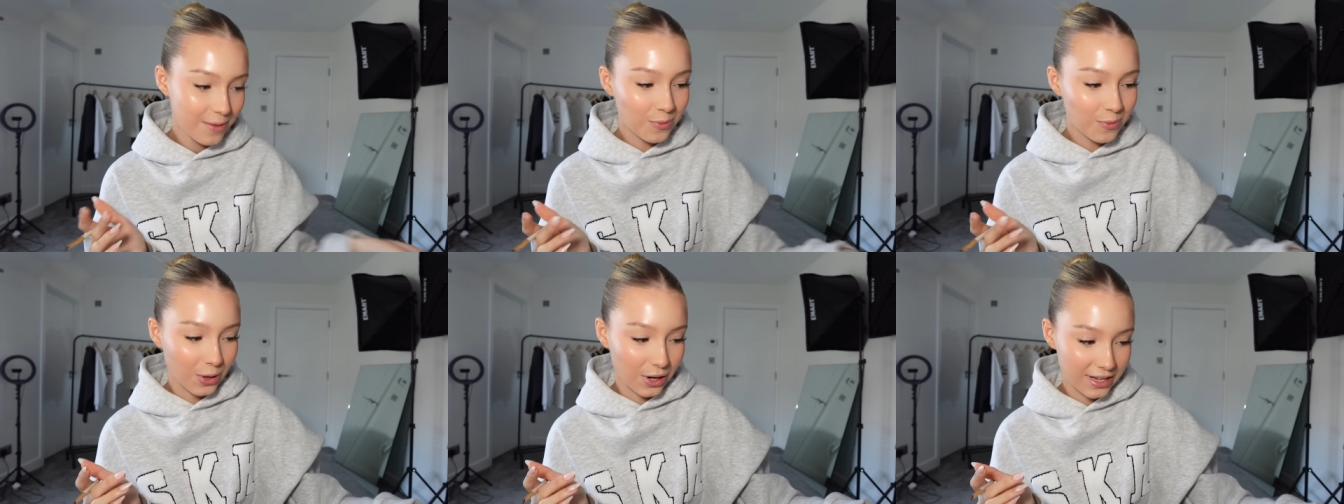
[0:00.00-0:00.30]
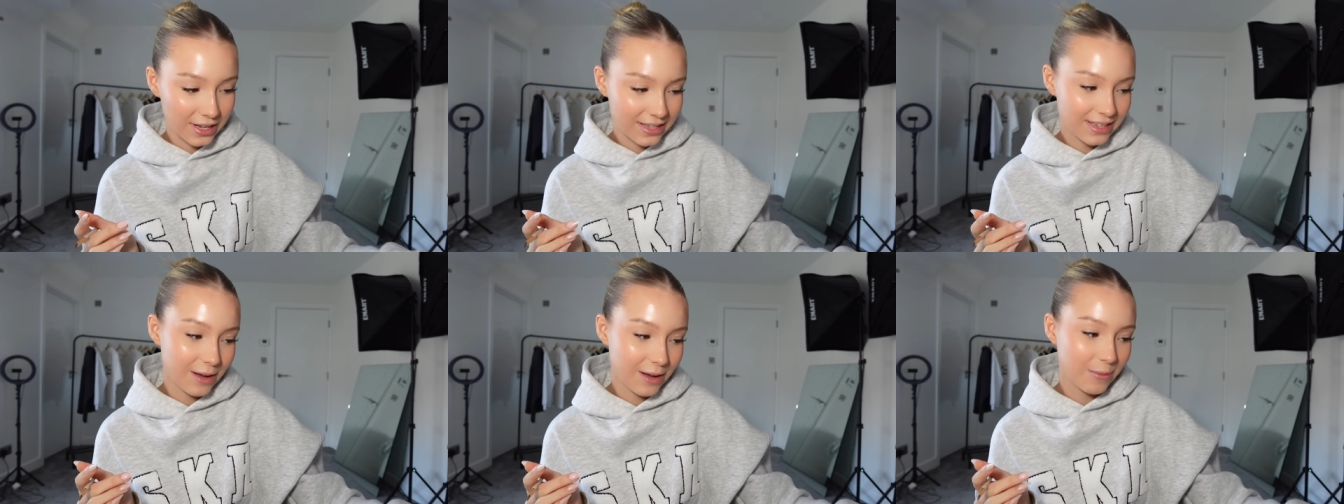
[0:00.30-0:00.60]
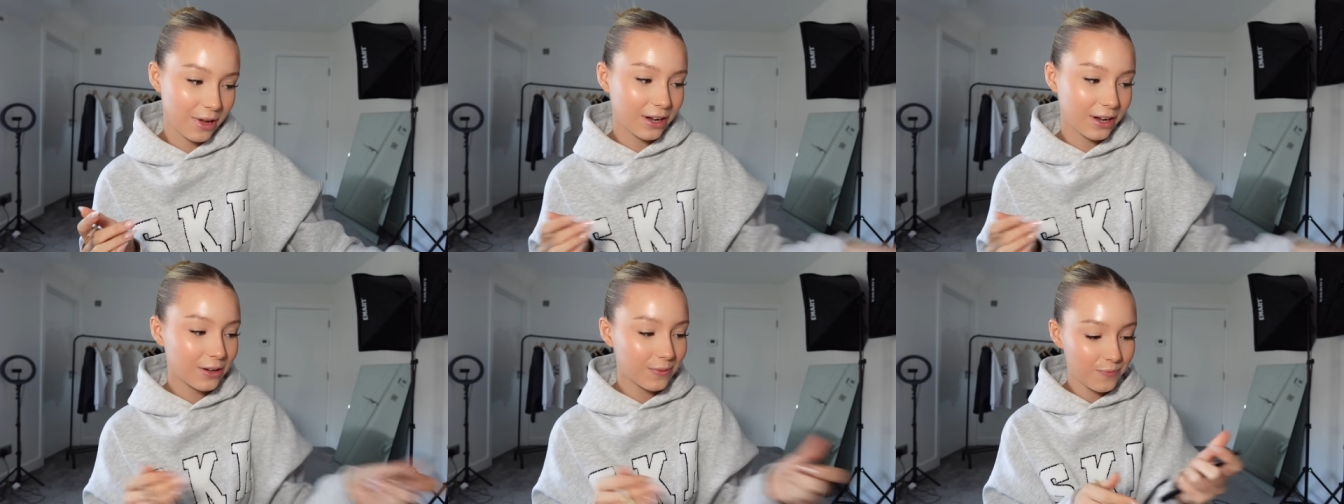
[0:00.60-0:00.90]
because I'm
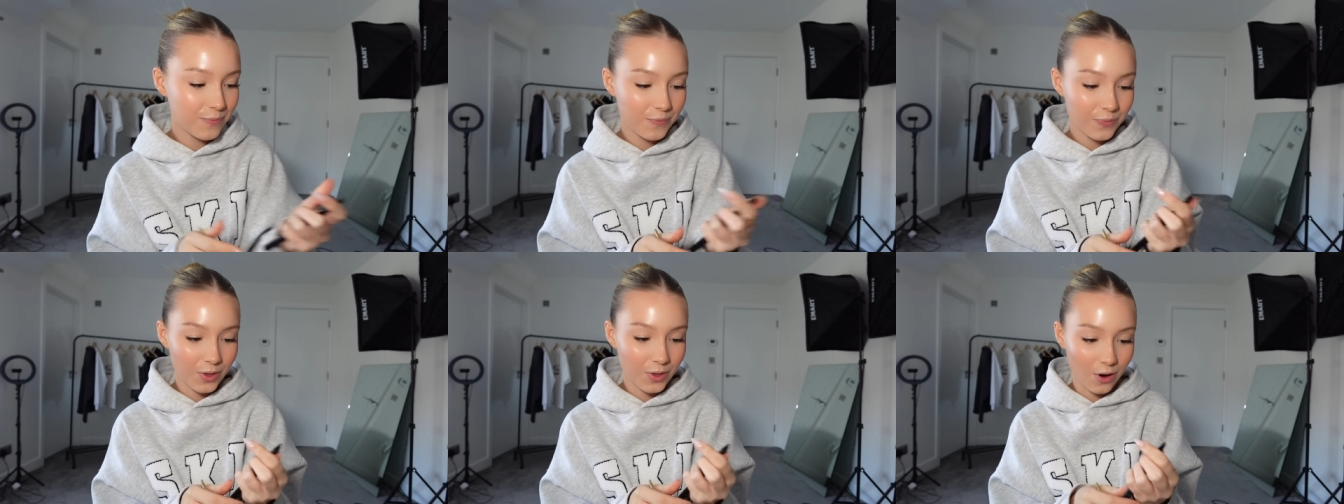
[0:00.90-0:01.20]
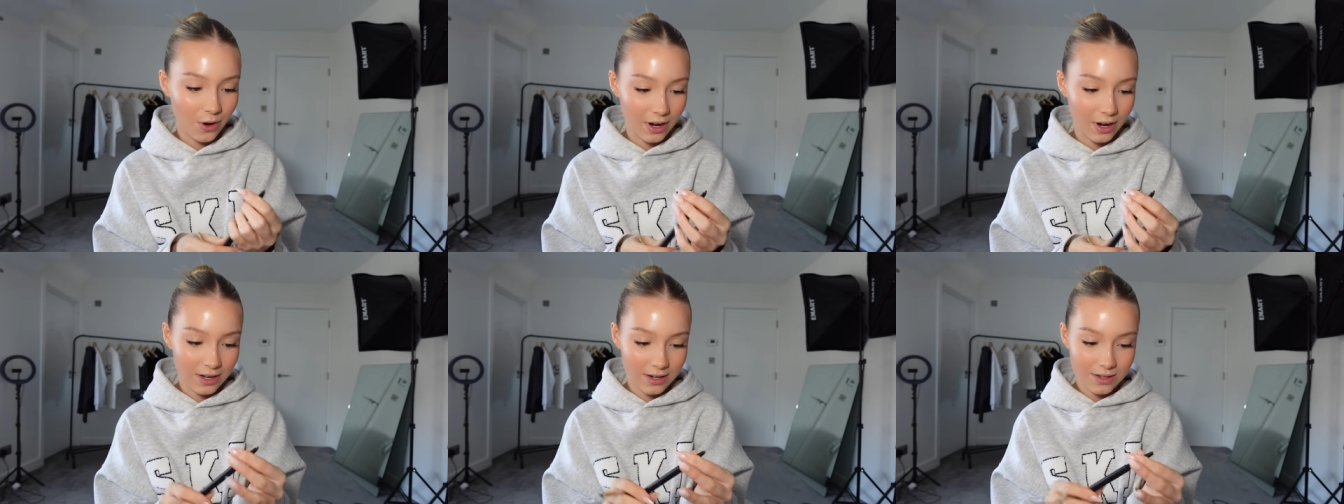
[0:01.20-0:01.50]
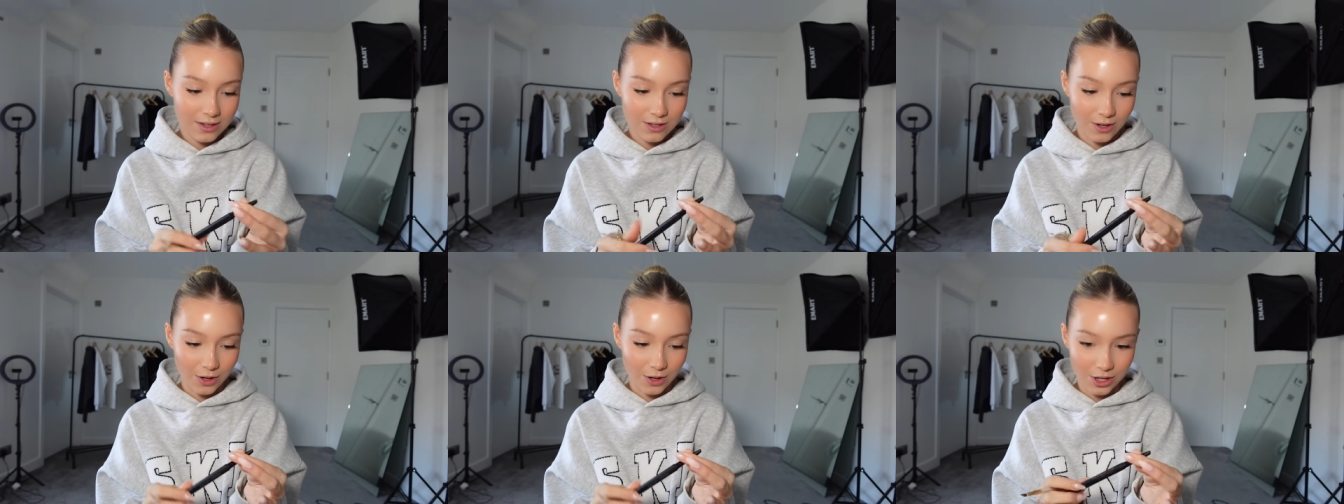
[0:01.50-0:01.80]
like, oh, it looks
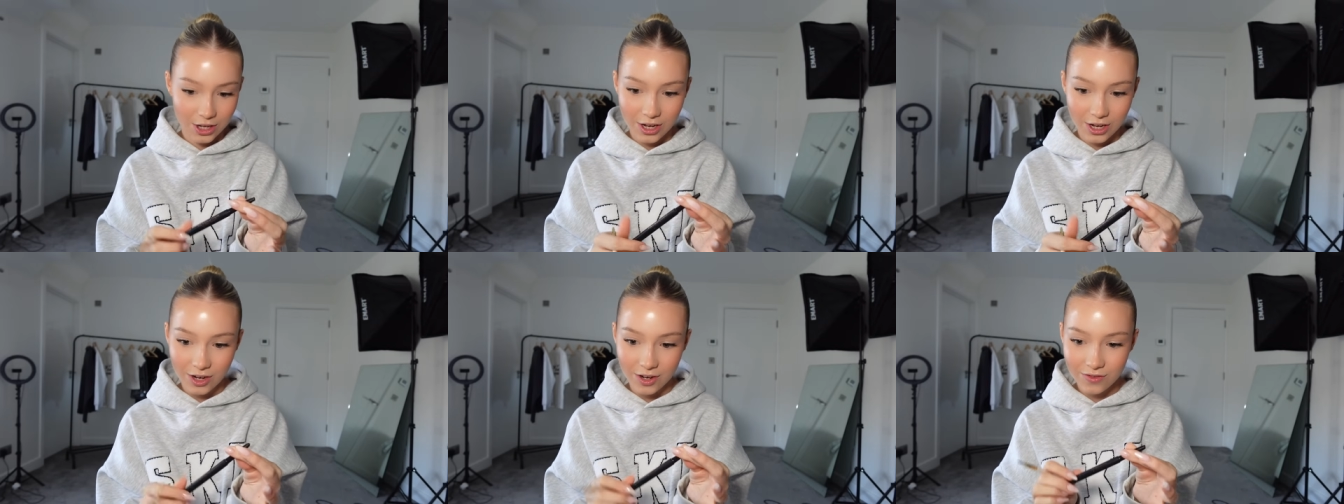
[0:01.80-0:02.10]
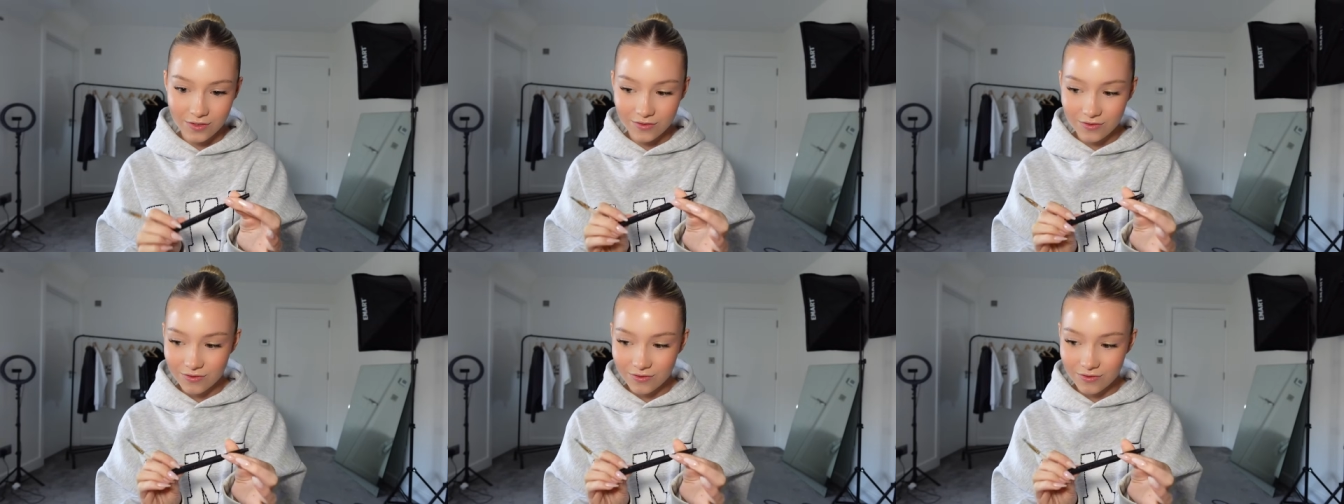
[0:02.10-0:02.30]
so cute.